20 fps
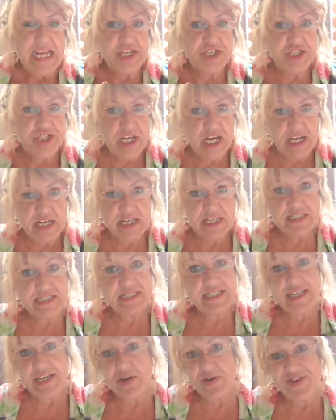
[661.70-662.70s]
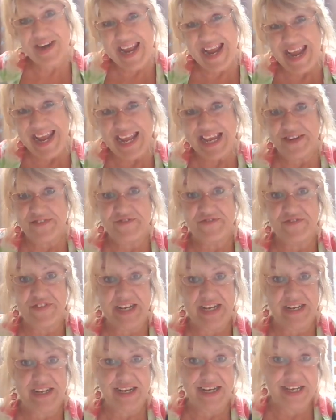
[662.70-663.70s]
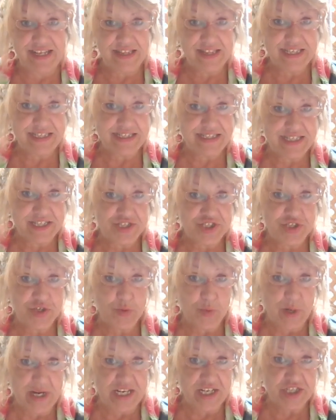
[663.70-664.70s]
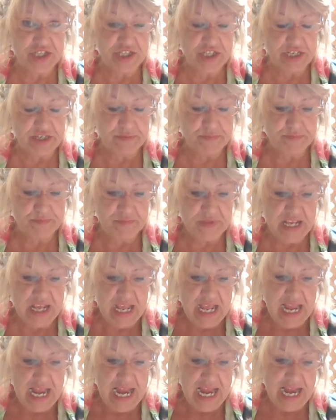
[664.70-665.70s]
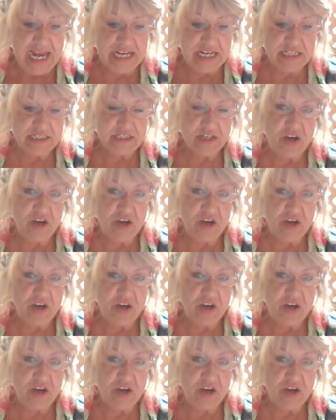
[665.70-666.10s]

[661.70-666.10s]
jealousy or envy in the situation, and it's